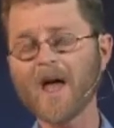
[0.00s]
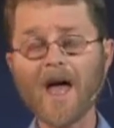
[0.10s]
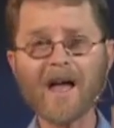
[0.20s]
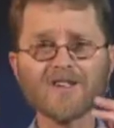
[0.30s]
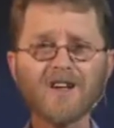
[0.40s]

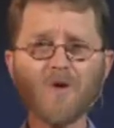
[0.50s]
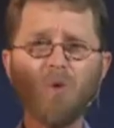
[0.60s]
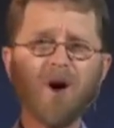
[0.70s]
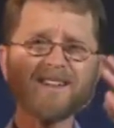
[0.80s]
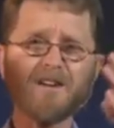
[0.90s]
And you know,
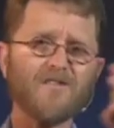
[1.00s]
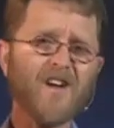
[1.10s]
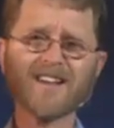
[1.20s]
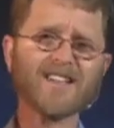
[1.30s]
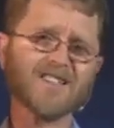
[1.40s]
what
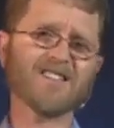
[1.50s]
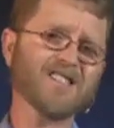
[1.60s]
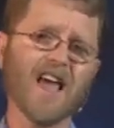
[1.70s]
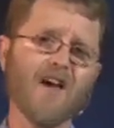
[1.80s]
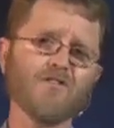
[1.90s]
effect does
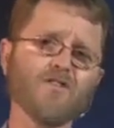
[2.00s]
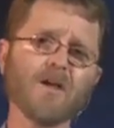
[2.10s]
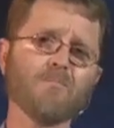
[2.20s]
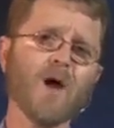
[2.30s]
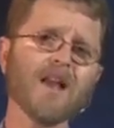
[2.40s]
this have on the
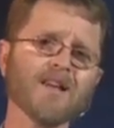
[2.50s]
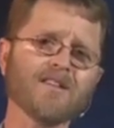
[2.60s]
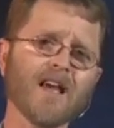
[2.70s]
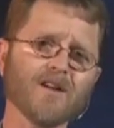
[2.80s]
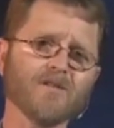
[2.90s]
brain at
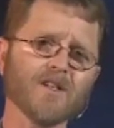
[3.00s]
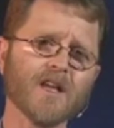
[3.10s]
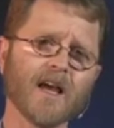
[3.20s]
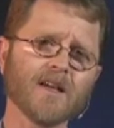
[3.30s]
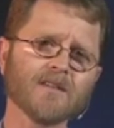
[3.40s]
the end of the
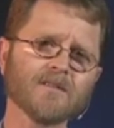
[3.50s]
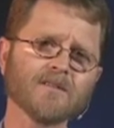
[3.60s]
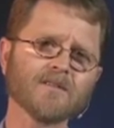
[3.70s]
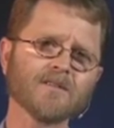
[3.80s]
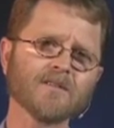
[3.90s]
day?
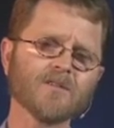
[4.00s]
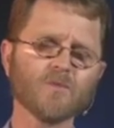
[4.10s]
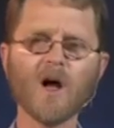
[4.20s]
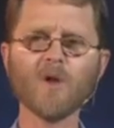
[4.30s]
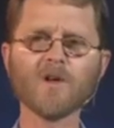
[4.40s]

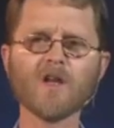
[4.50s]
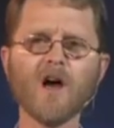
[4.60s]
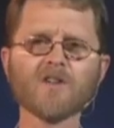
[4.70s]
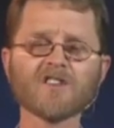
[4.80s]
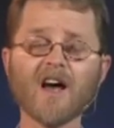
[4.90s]
Well, we
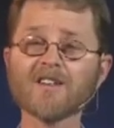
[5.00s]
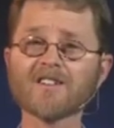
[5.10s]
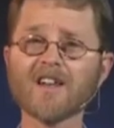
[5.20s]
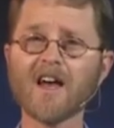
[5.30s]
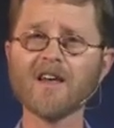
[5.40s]
know science
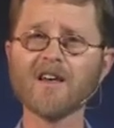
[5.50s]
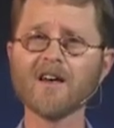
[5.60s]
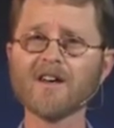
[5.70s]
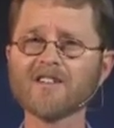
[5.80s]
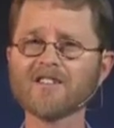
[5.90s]
say
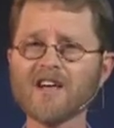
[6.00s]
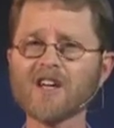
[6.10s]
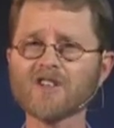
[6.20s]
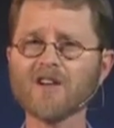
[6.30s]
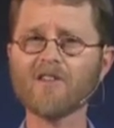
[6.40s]

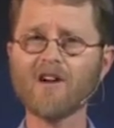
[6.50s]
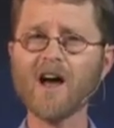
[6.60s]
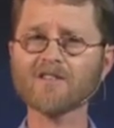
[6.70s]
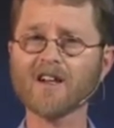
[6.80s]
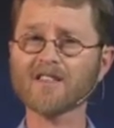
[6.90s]
sexual
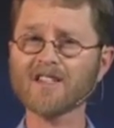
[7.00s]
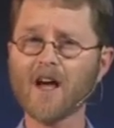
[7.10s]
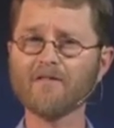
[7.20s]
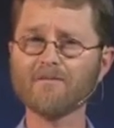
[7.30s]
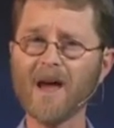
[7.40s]
arousal
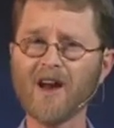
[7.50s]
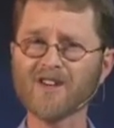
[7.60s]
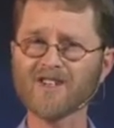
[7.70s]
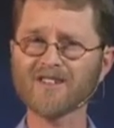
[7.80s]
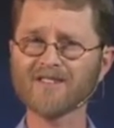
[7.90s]
outside of
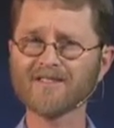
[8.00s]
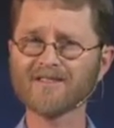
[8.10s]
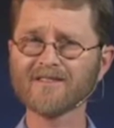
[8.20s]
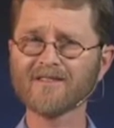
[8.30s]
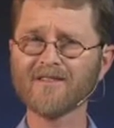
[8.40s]
marriage
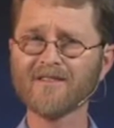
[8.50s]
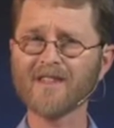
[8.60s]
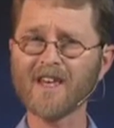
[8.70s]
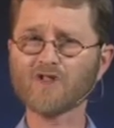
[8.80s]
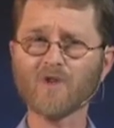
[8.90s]

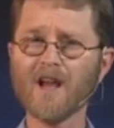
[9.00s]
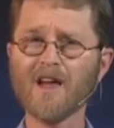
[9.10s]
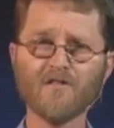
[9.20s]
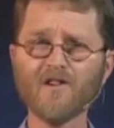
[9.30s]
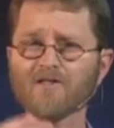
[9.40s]
is really
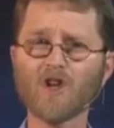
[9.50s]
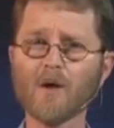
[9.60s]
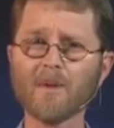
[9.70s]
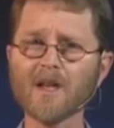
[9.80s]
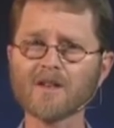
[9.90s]
a frontal
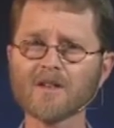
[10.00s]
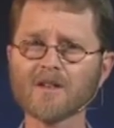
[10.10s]
lobe hit.